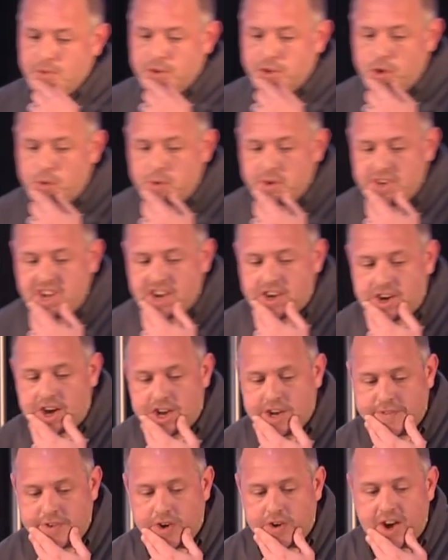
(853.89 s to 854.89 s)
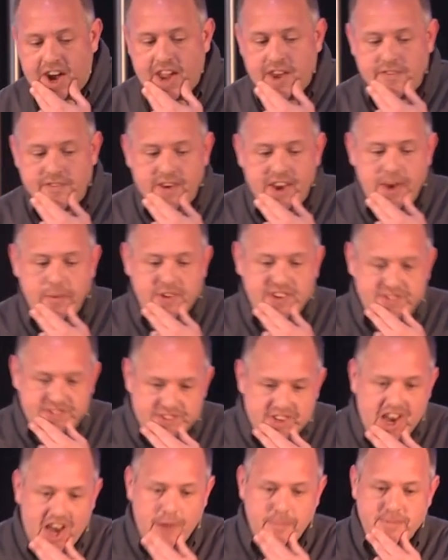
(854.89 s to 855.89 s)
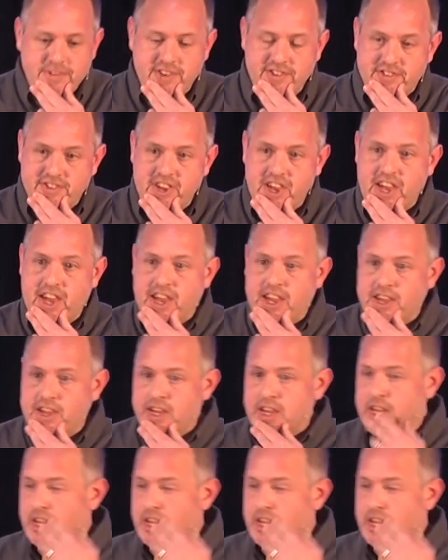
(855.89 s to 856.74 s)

So we're not God of our life, and we stop to say,